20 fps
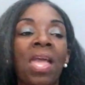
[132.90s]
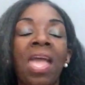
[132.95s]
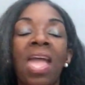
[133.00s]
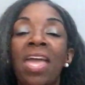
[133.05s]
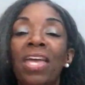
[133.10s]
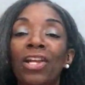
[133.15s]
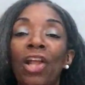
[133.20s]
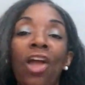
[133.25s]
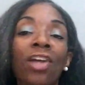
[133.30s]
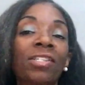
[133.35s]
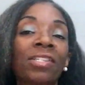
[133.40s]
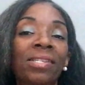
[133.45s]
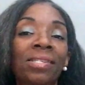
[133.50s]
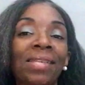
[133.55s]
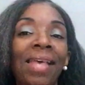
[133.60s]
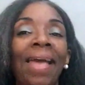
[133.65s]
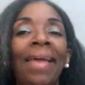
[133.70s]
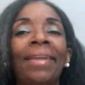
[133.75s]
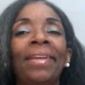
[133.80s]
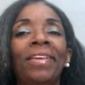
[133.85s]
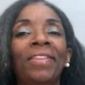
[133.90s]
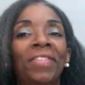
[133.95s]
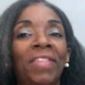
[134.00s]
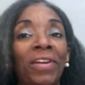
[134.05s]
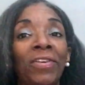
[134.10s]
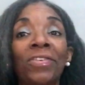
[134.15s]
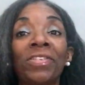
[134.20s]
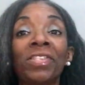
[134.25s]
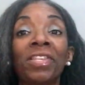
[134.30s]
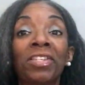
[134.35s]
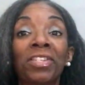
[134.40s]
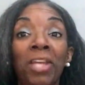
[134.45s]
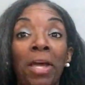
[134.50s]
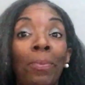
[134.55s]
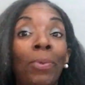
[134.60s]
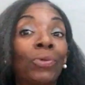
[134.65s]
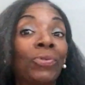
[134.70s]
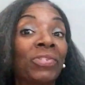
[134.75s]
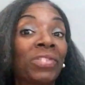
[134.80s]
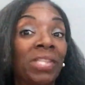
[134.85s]
In our society, there is a
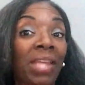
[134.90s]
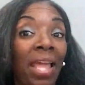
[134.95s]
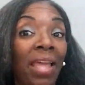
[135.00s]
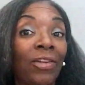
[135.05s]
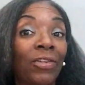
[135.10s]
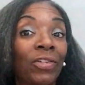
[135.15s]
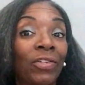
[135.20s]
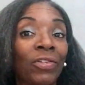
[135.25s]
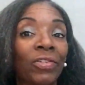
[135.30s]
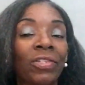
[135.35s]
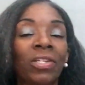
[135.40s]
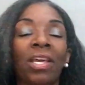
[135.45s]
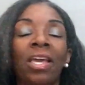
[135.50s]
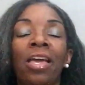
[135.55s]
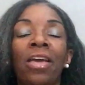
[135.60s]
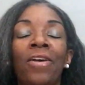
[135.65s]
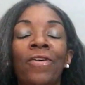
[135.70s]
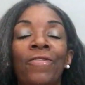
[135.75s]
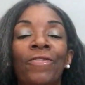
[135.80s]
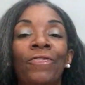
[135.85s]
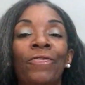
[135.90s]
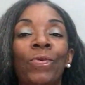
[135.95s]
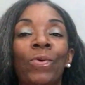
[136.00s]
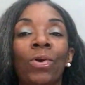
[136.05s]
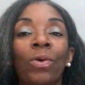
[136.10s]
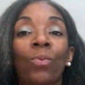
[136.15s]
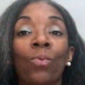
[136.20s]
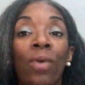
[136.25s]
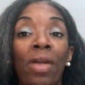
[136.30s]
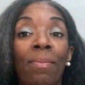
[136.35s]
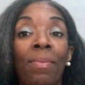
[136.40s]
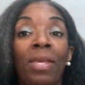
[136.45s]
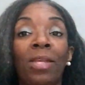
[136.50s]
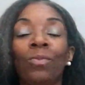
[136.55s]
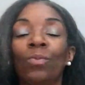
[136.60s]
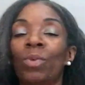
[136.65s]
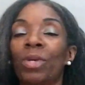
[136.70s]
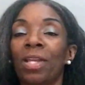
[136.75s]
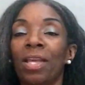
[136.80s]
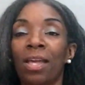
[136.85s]
double standard for women
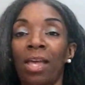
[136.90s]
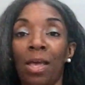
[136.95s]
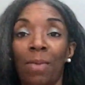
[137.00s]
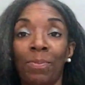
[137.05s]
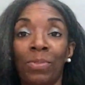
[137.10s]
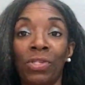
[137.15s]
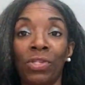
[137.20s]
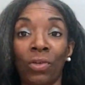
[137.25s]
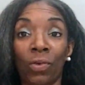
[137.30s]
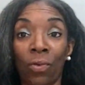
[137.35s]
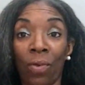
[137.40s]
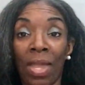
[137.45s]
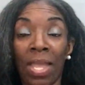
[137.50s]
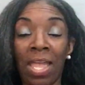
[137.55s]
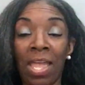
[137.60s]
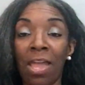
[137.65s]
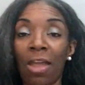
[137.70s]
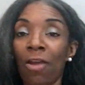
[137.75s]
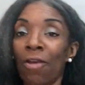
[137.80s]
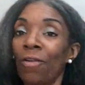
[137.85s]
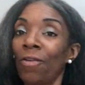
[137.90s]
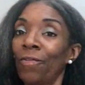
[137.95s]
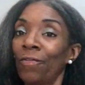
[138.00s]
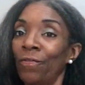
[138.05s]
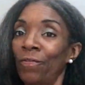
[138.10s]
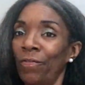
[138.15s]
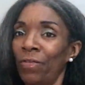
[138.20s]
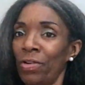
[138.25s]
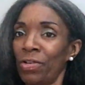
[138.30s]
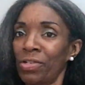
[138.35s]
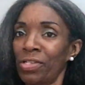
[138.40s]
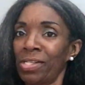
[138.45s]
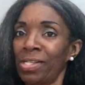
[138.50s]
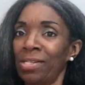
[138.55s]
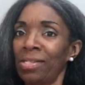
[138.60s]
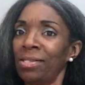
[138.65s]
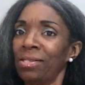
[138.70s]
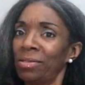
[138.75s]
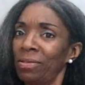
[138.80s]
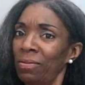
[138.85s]
when it comes to gray hair
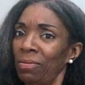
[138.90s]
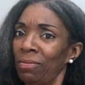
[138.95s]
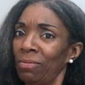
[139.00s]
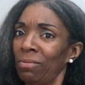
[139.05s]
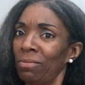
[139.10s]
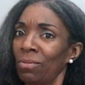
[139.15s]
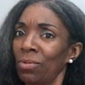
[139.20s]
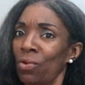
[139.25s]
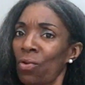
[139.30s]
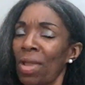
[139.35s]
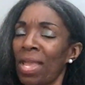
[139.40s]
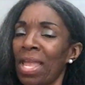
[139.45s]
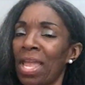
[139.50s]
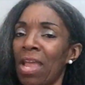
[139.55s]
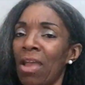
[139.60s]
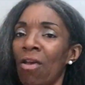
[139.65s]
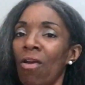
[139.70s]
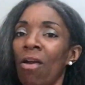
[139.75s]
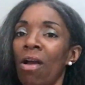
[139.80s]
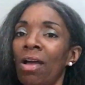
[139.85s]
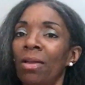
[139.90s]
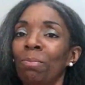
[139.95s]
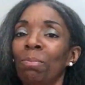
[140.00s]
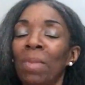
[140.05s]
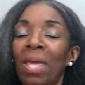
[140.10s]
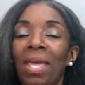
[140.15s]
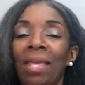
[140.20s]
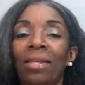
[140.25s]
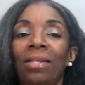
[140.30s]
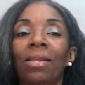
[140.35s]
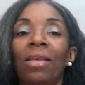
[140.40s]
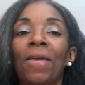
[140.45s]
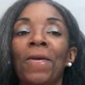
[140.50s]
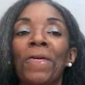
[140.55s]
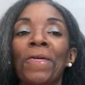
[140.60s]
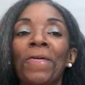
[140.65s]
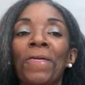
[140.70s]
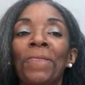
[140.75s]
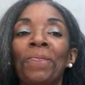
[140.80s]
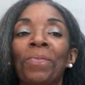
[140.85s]
versus gray hair on men.
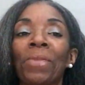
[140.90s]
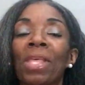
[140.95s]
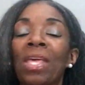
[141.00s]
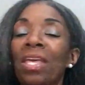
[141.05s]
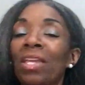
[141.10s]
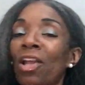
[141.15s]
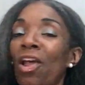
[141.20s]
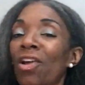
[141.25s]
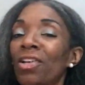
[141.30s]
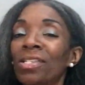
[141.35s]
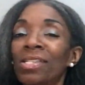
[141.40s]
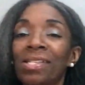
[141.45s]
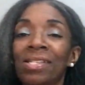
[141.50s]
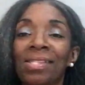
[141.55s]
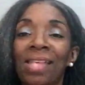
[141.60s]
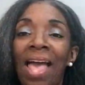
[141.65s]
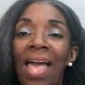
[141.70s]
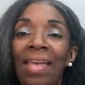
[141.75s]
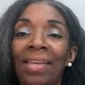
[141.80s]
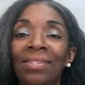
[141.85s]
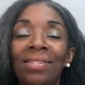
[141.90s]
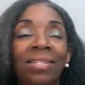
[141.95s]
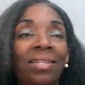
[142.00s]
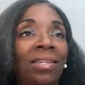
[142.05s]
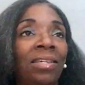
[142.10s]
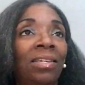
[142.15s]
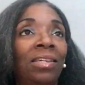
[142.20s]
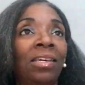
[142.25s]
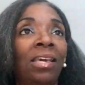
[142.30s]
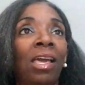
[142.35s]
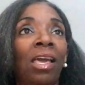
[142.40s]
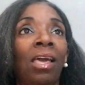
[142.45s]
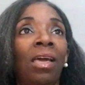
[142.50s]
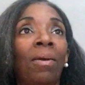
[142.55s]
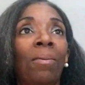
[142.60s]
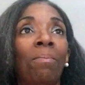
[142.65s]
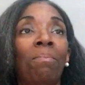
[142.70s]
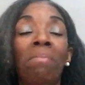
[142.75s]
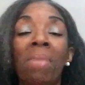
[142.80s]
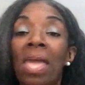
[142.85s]
In our society,
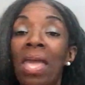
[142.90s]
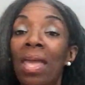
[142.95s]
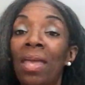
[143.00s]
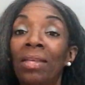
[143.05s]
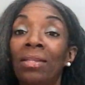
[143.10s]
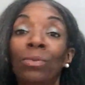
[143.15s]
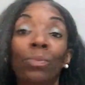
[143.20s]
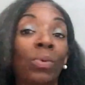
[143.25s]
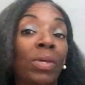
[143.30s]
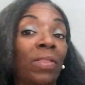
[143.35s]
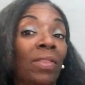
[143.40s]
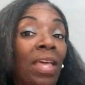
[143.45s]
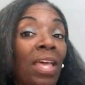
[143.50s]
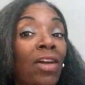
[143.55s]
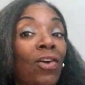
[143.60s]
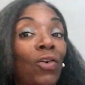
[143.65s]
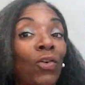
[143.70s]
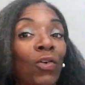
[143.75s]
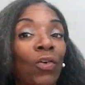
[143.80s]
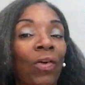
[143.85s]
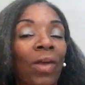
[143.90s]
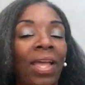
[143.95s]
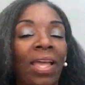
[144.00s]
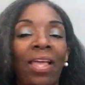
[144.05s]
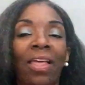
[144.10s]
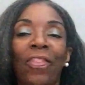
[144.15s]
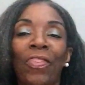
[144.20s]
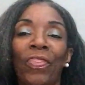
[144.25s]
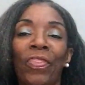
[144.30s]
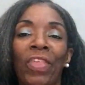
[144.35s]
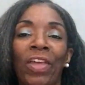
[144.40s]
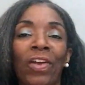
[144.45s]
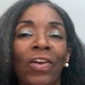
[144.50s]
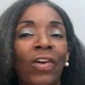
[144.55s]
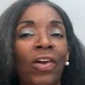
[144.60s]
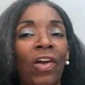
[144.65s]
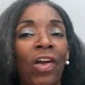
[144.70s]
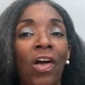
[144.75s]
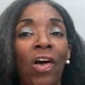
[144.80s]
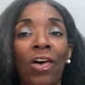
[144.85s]
men, when they go gray, they're
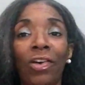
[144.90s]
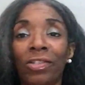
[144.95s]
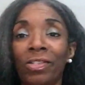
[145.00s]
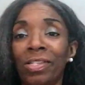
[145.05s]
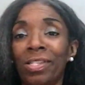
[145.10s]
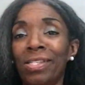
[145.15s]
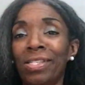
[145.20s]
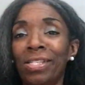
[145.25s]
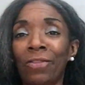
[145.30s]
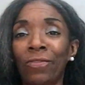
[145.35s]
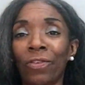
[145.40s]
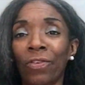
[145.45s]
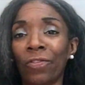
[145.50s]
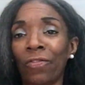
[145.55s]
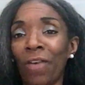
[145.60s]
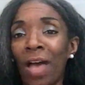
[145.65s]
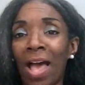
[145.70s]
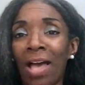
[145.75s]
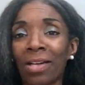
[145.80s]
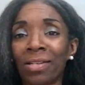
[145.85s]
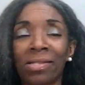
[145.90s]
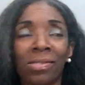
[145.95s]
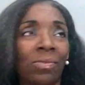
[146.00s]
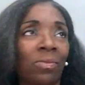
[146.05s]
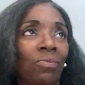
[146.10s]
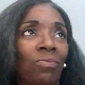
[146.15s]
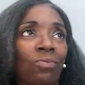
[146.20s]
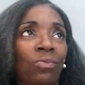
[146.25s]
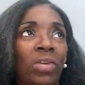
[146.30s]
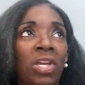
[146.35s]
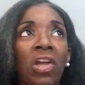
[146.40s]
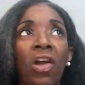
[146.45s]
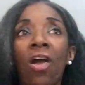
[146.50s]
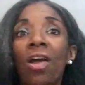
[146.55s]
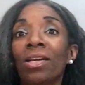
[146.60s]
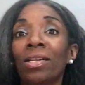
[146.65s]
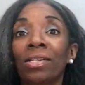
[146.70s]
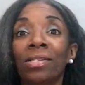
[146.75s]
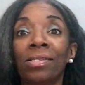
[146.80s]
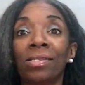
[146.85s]
called silver fox,
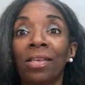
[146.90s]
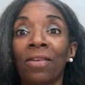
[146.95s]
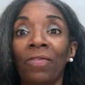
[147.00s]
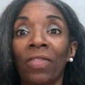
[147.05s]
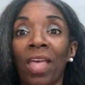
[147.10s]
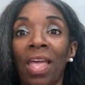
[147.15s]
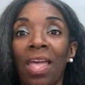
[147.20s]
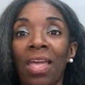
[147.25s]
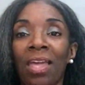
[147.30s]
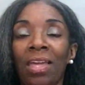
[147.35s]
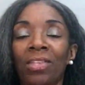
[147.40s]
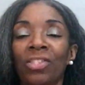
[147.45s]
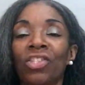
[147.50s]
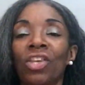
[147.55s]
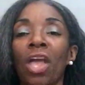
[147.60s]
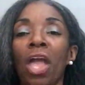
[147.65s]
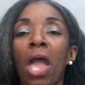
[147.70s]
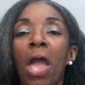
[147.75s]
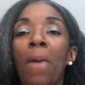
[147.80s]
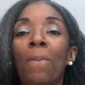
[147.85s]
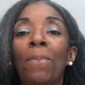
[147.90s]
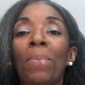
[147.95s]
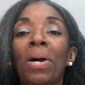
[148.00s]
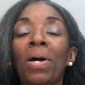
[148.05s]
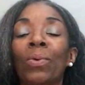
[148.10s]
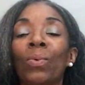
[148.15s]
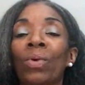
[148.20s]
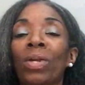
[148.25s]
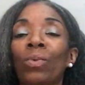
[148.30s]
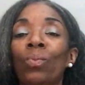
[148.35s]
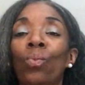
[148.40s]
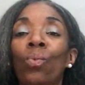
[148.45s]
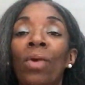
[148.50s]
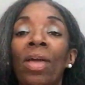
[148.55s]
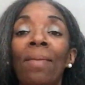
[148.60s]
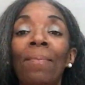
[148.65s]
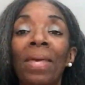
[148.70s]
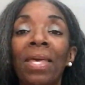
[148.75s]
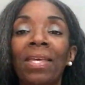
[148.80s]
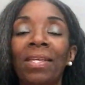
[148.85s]
regardless of the age. But when
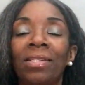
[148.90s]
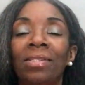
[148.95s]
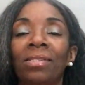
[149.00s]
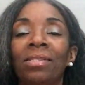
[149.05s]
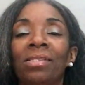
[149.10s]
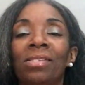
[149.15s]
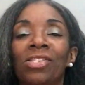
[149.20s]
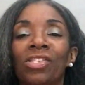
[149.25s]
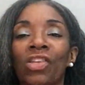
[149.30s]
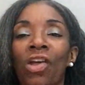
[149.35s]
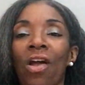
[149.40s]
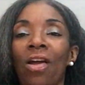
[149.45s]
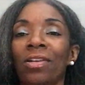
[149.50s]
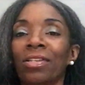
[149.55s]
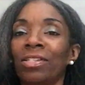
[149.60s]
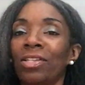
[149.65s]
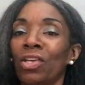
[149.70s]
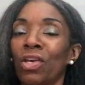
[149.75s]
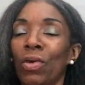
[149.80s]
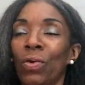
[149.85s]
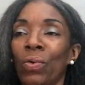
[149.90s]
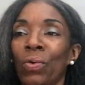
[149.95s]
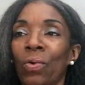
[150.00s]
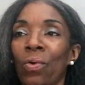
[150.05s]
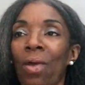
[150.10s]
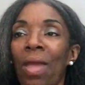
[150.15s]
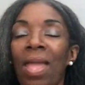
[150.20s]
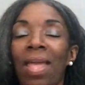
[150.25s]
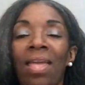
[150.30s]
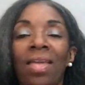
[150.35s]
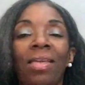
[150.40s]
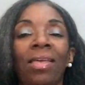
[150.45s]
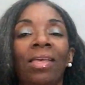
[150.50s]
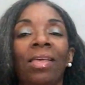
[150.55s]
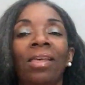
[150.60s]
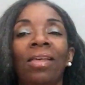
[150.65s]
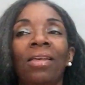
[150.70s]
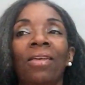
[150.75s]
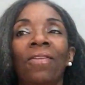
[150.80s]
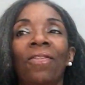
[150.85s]
women start to go gray,
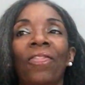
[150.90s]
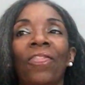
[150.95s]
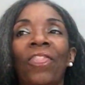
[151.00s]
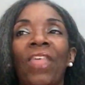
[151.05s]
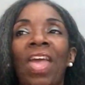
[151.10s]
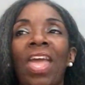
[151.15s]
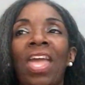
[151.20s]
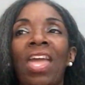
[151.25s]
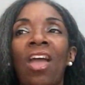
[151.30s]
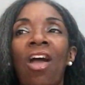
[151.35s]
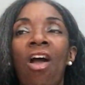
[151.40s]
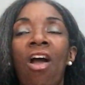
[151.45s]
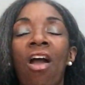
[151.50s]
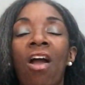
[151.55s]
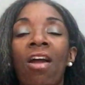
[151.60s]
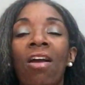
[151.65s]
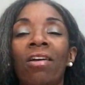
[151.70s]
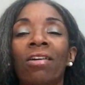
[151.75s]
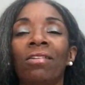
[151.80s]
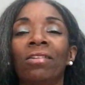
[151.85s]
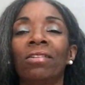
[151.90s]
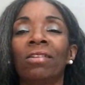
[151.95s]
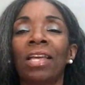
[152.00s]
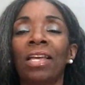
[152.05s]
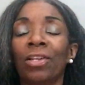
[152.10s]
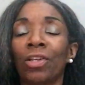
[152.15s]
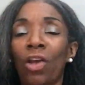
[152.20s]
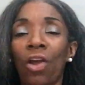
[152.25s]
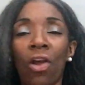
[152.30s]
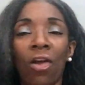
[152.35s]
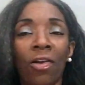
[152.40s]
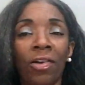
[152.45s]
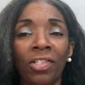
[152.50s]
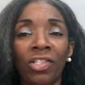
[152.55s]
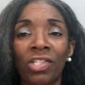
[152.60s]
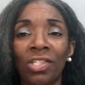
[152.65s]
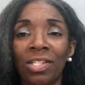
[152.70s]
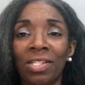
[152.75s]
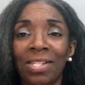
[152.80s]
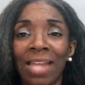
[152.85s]
they are
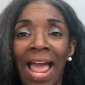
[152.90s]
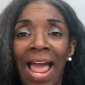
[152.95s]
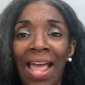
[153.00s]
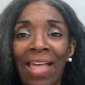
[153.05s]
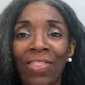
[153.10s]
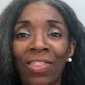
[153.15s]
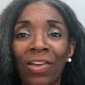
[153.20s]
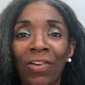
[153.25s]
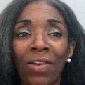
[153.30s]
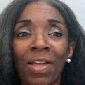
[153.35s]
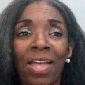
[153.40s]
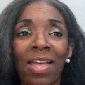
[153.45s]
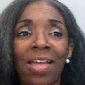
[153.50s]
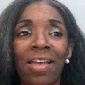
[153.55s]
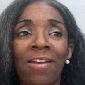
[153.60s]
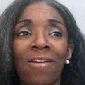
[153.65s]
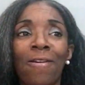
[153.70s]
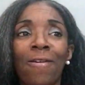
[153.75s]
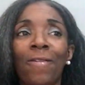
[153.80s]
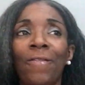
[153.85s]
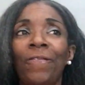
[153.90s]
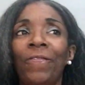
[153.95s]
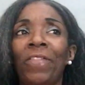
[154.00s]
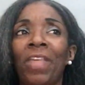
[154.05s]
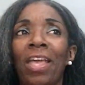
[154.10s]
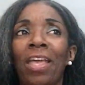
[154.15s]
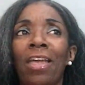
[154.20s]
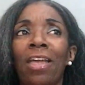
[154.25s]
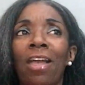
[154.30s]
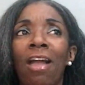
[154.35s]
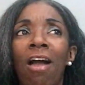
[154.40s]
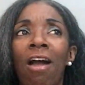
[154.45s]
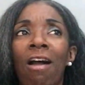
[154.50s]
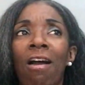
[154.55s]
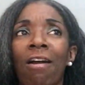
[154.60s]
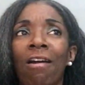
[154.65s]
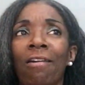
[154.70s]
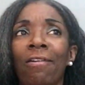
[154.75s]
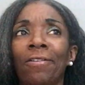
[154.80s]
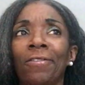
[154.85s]
encouraged to dye their hair, they
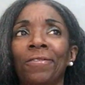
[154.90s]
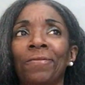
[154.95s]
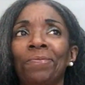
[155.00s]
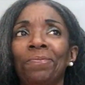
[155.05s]
are